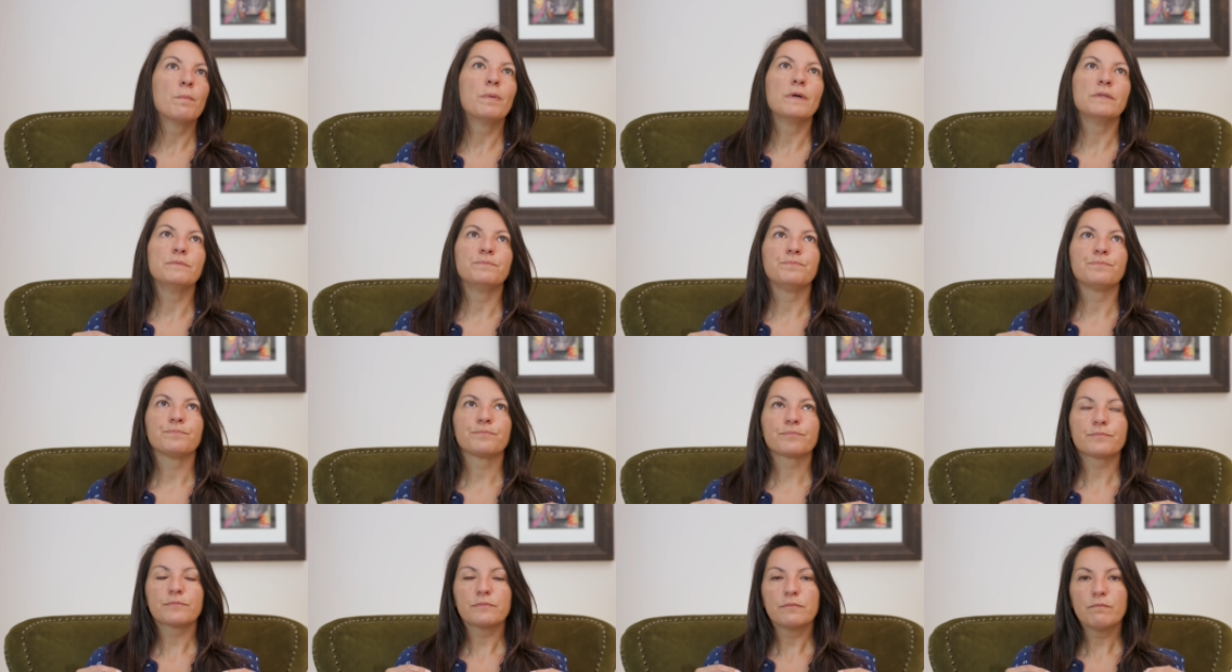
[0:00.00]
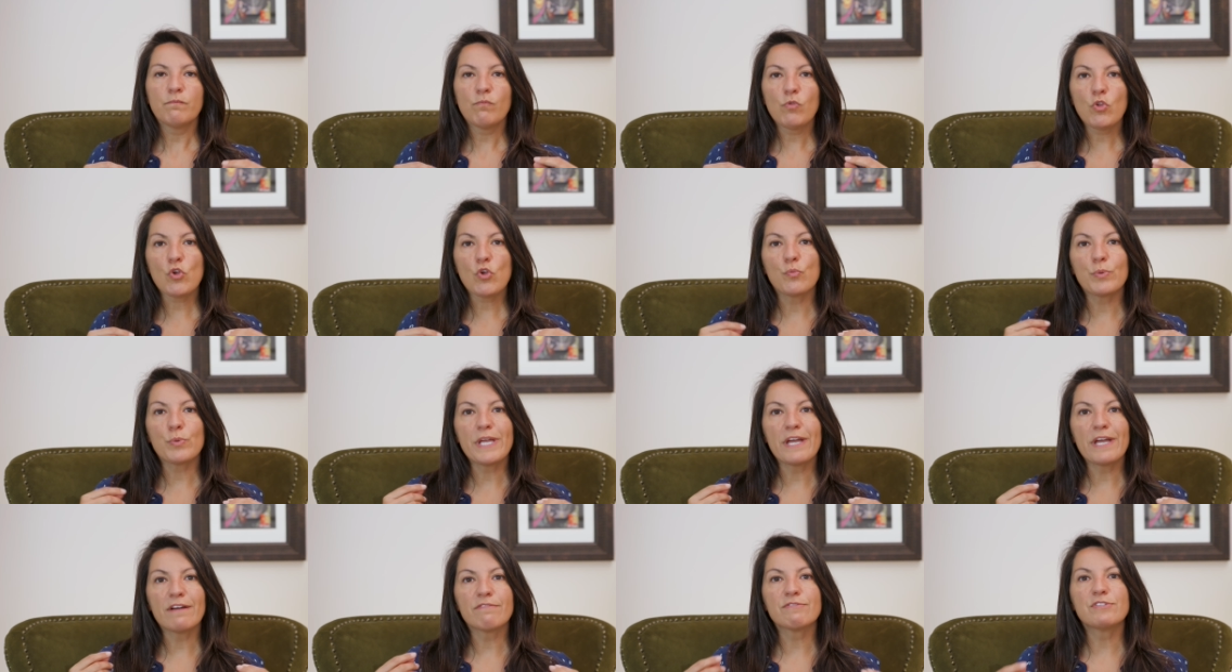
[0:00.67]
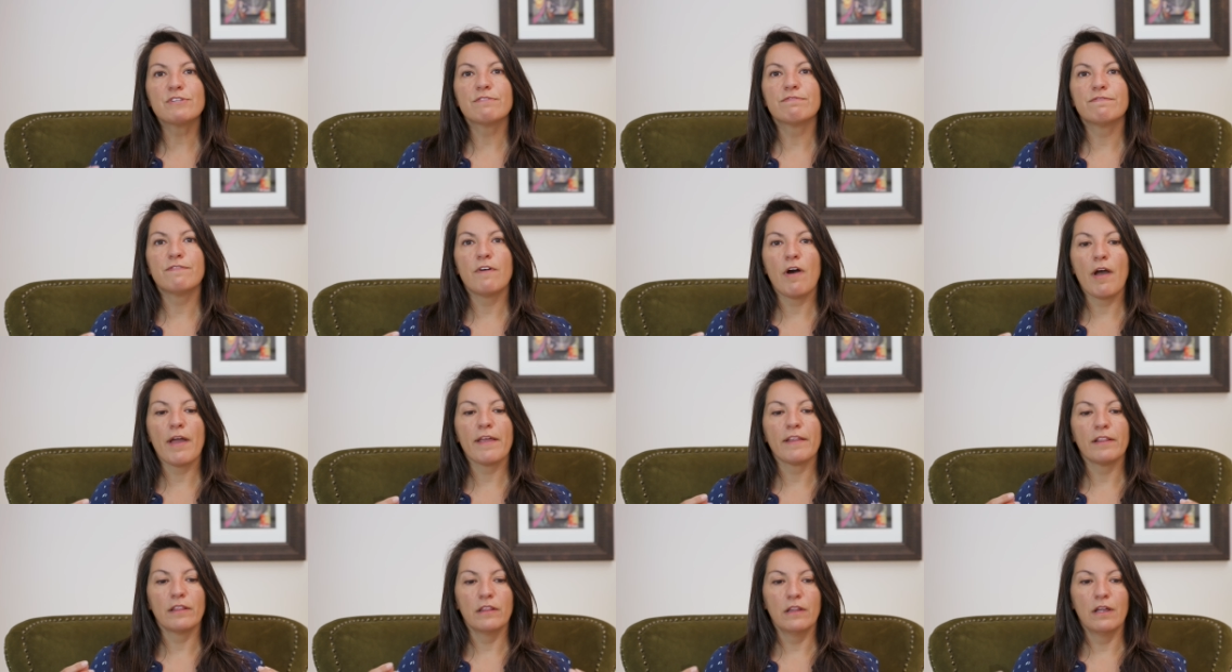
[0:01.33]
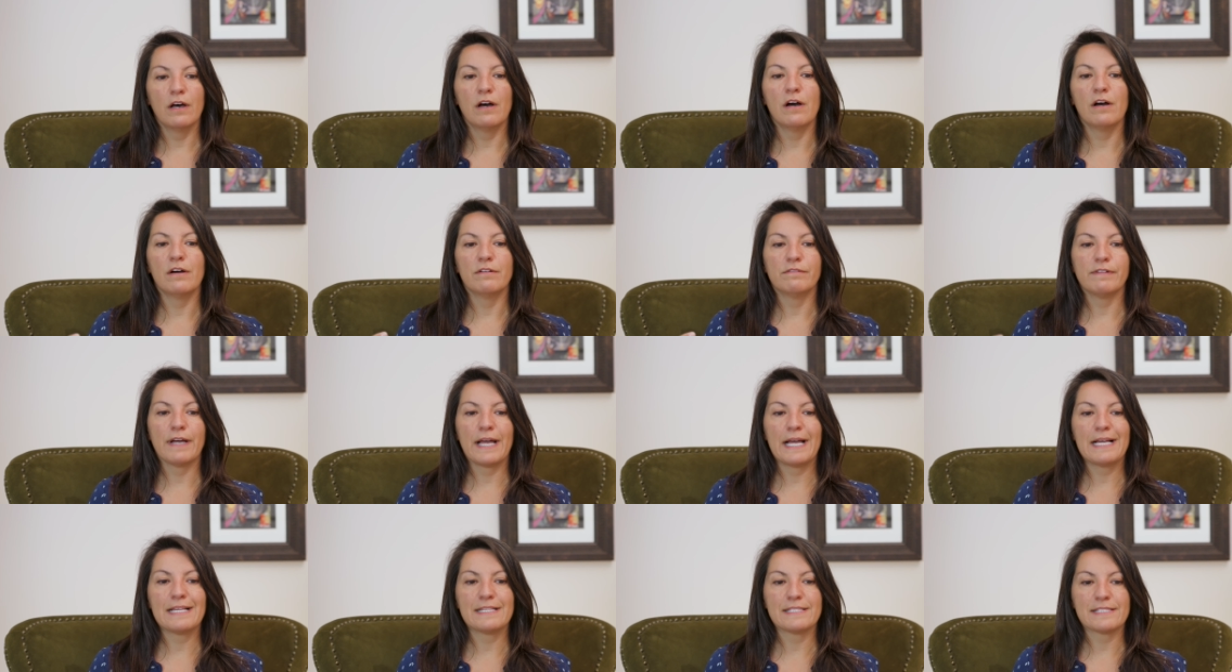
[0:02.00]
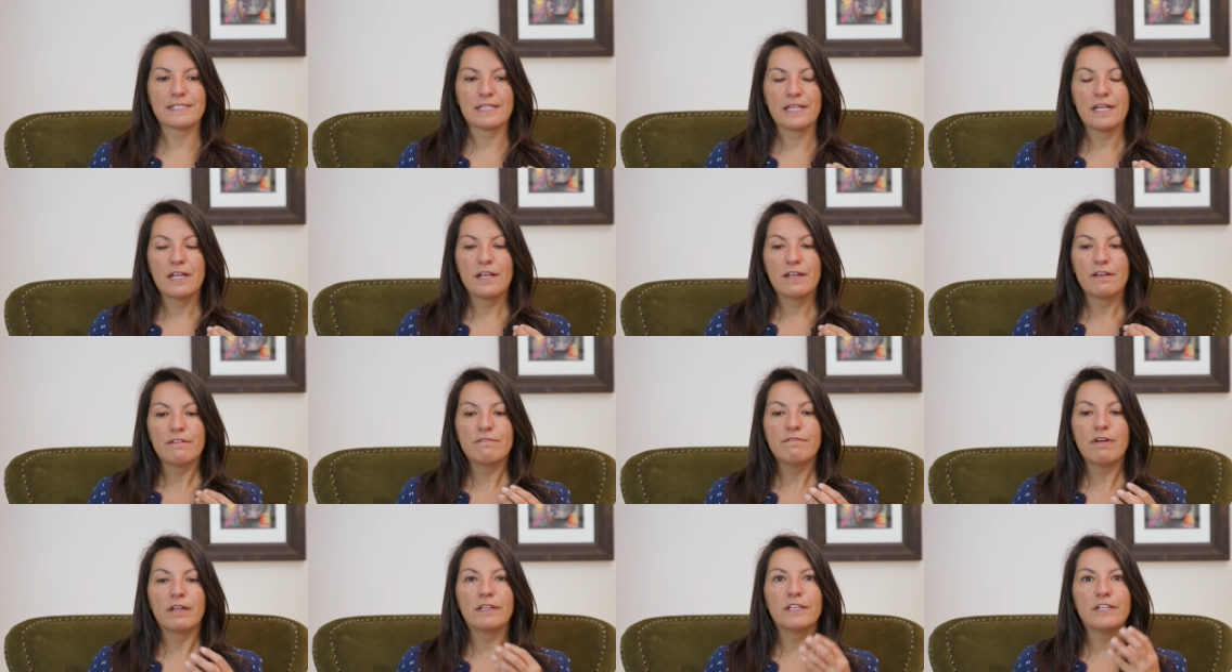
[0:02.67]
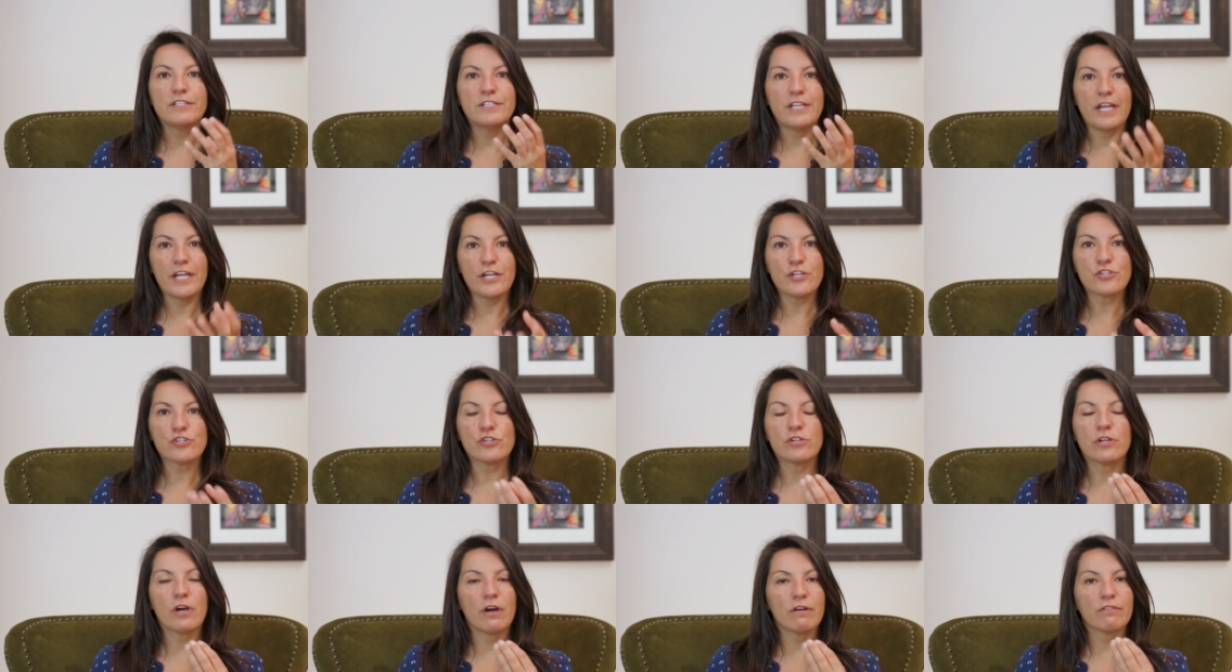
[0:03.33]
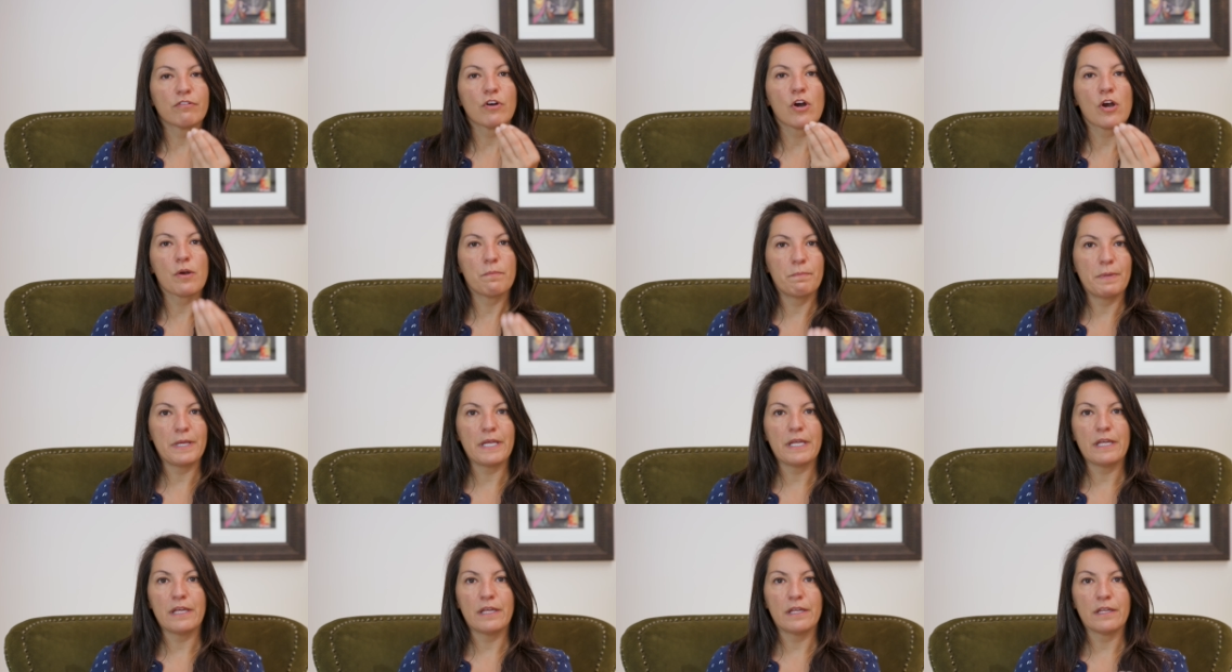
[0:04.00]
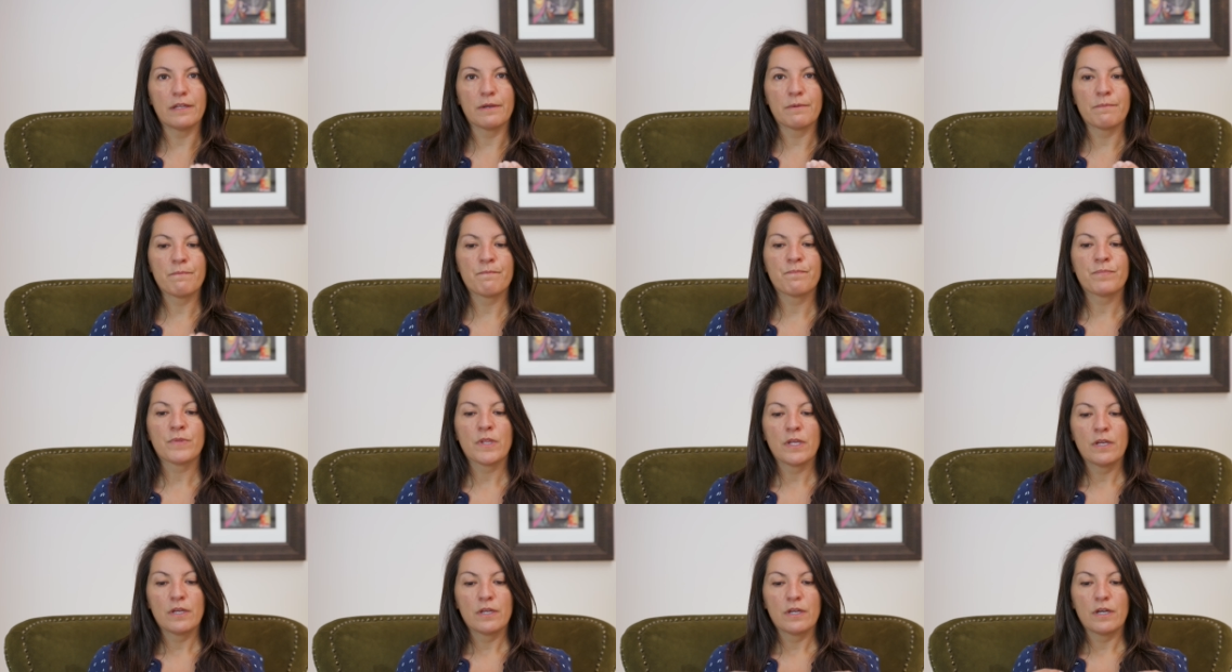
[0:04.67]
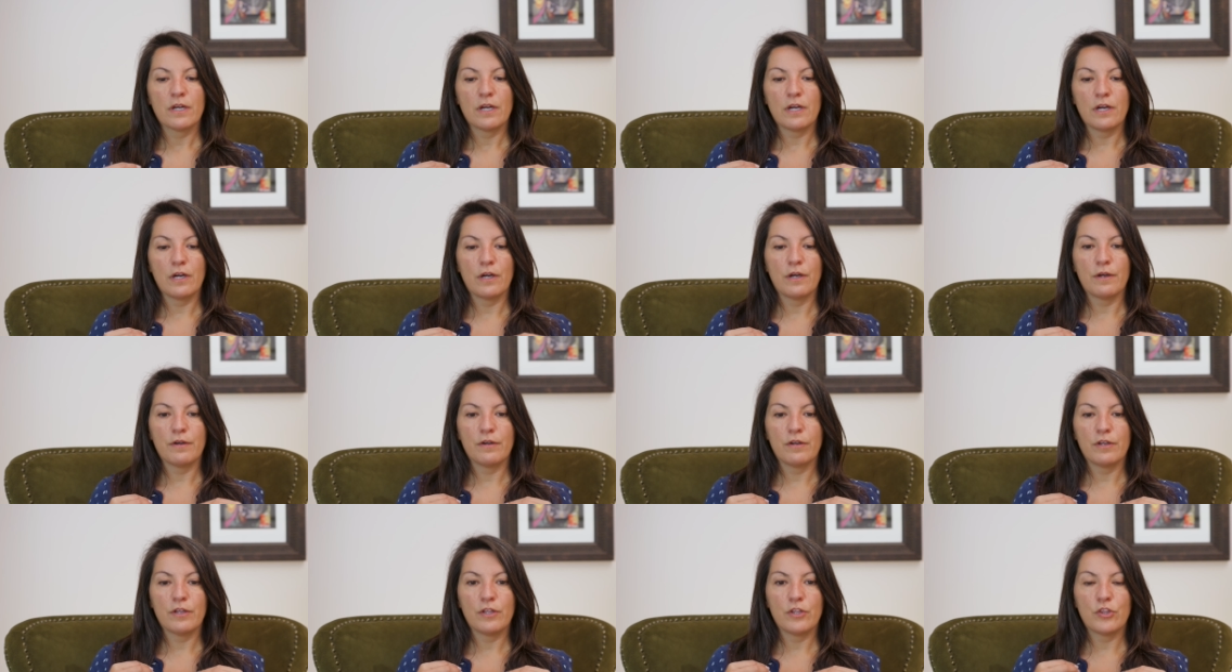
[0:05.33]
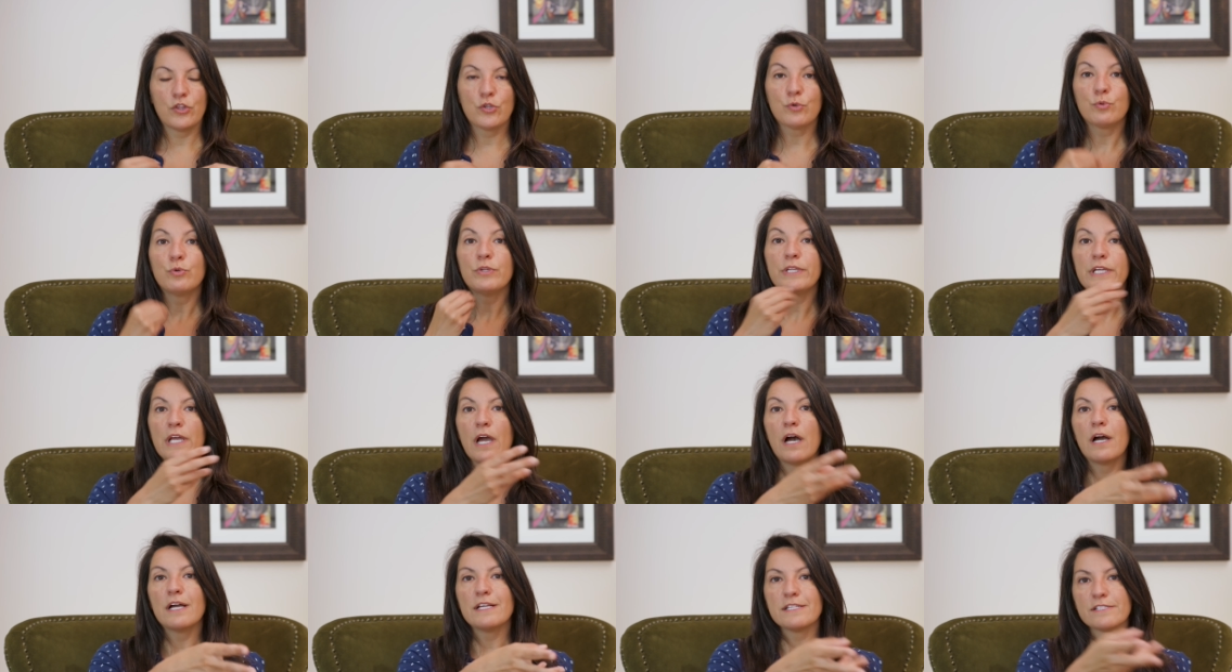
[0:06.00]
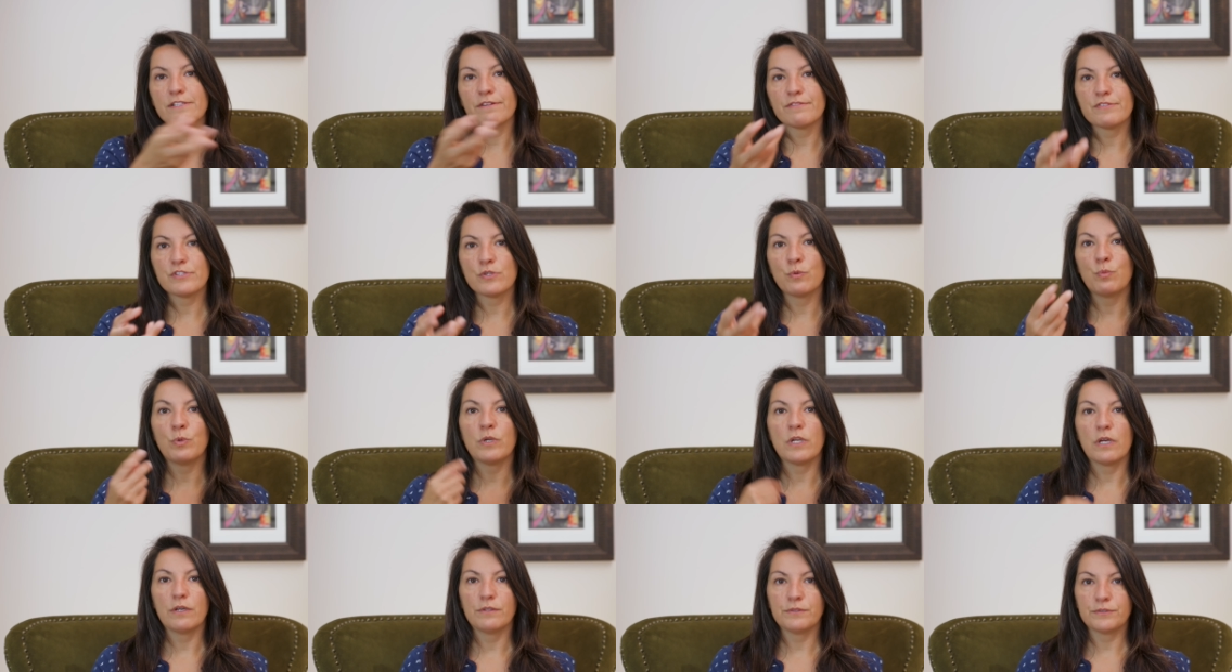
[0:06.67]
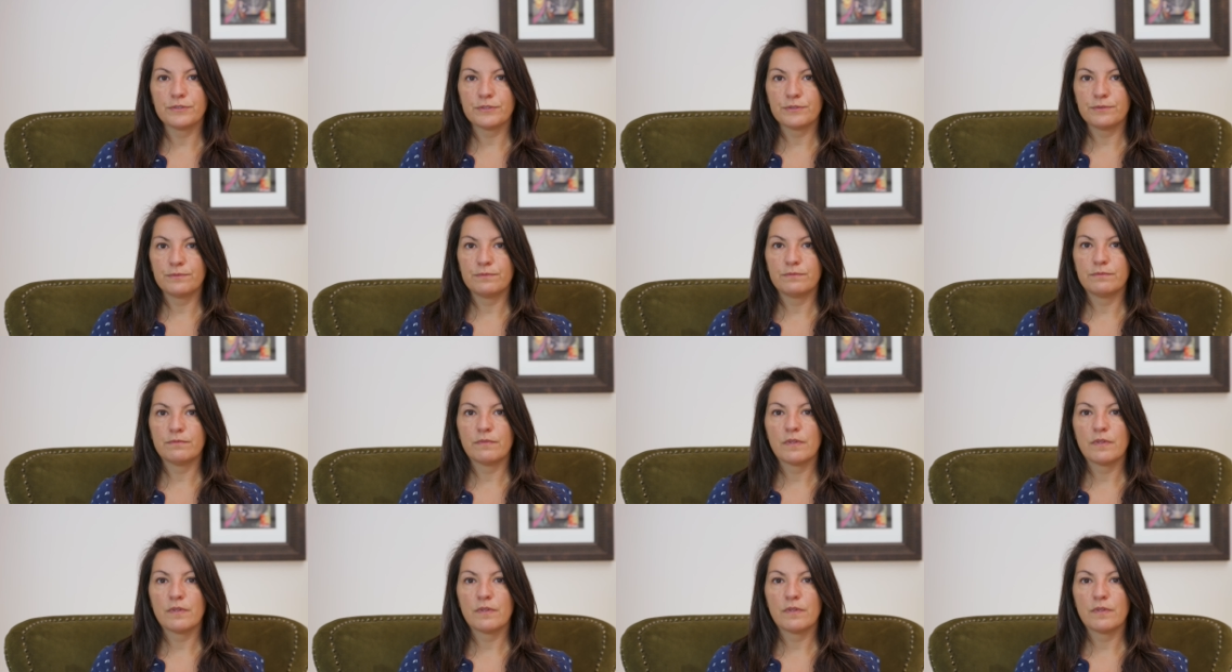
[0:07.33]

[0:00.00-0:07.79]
But we have defined love as validation of our being through the eyes of someone else.